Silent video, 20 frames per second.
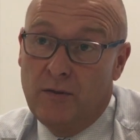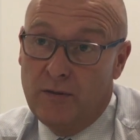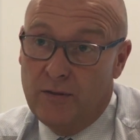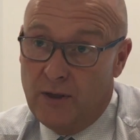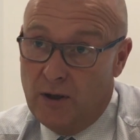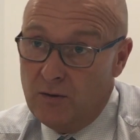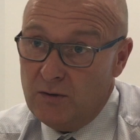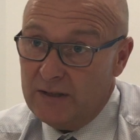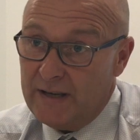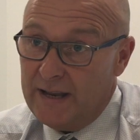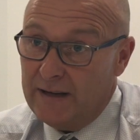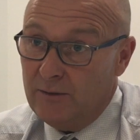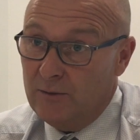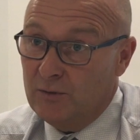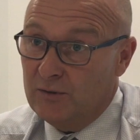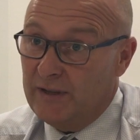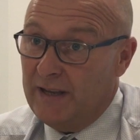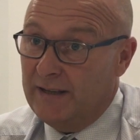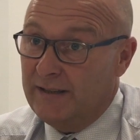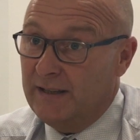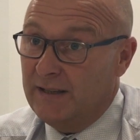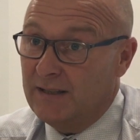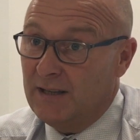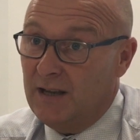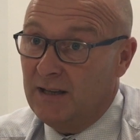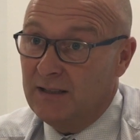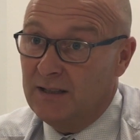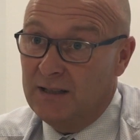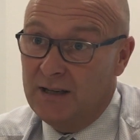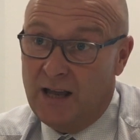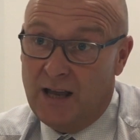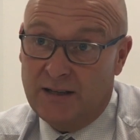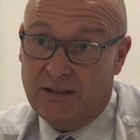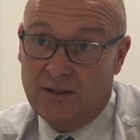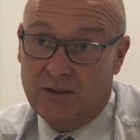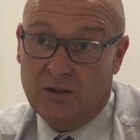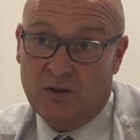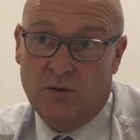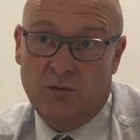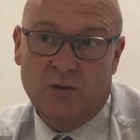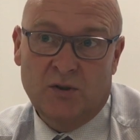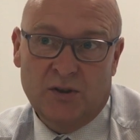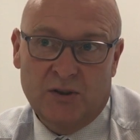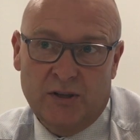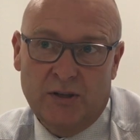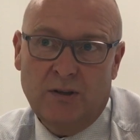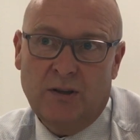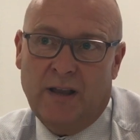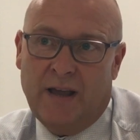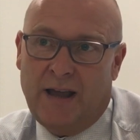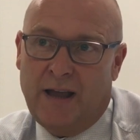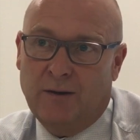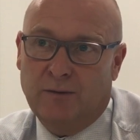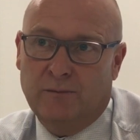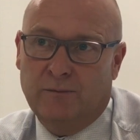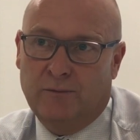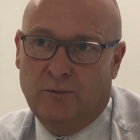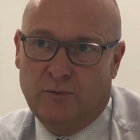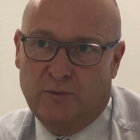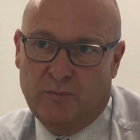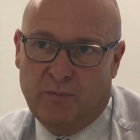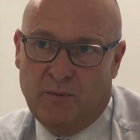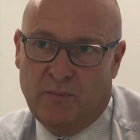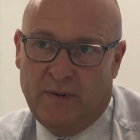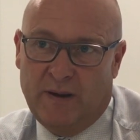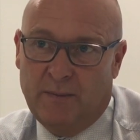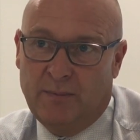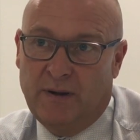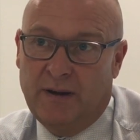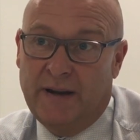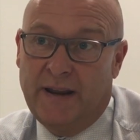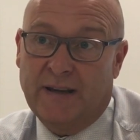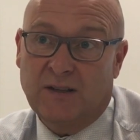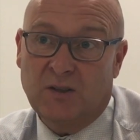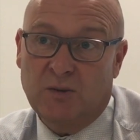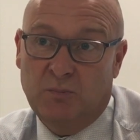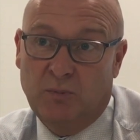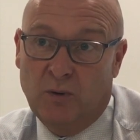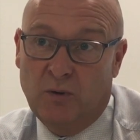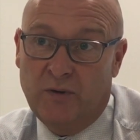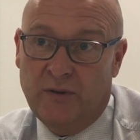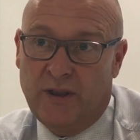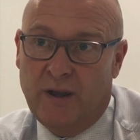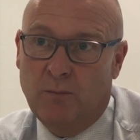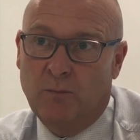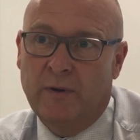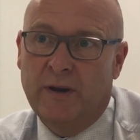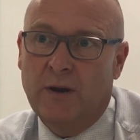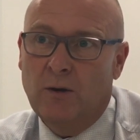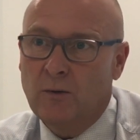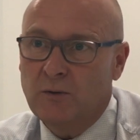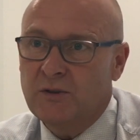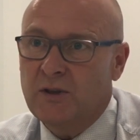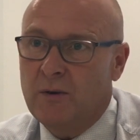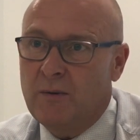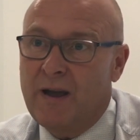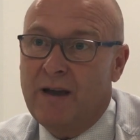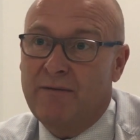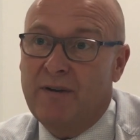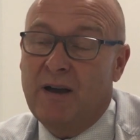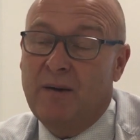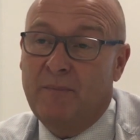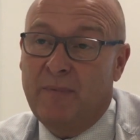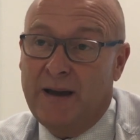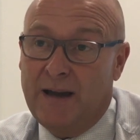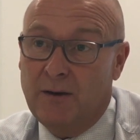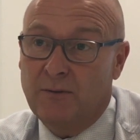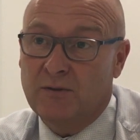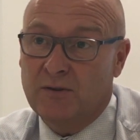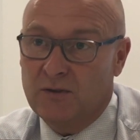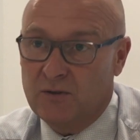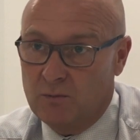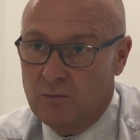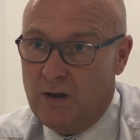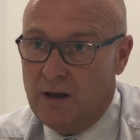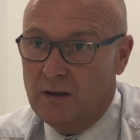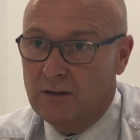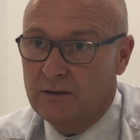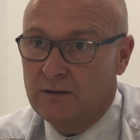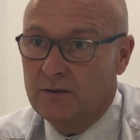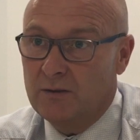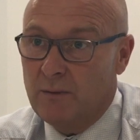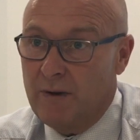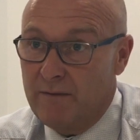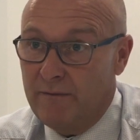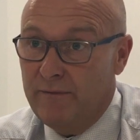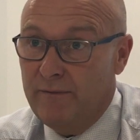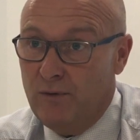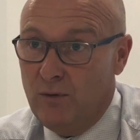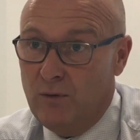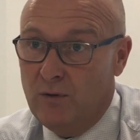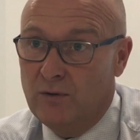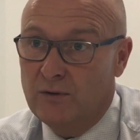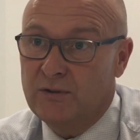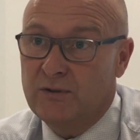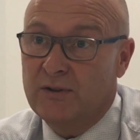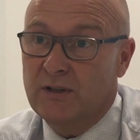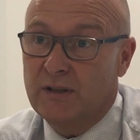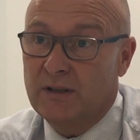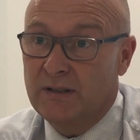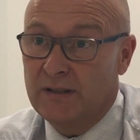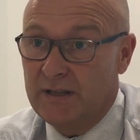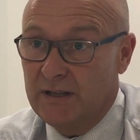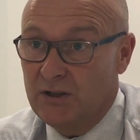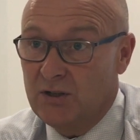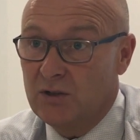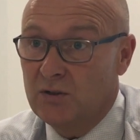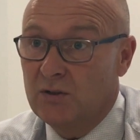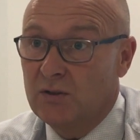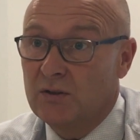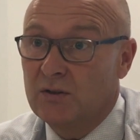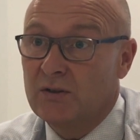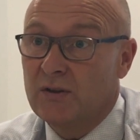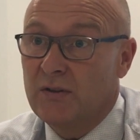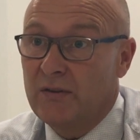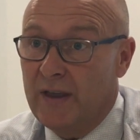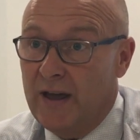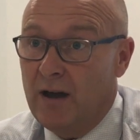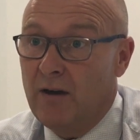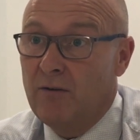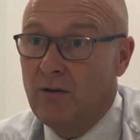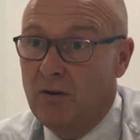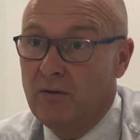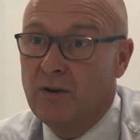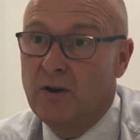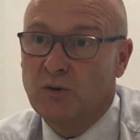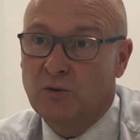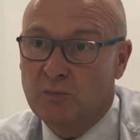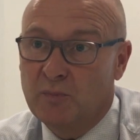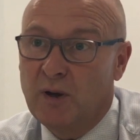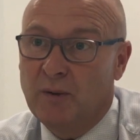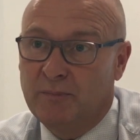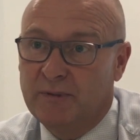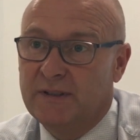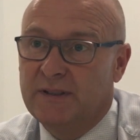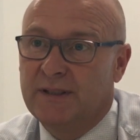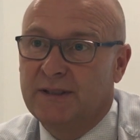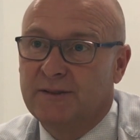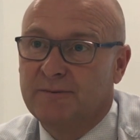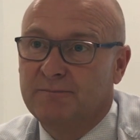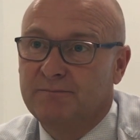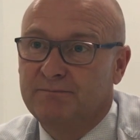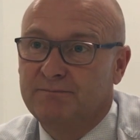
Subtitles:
Those landlords that decide to license who still house vulnerable people and exploit them, we also have our powers as well to enforce the conditions that are on those properties.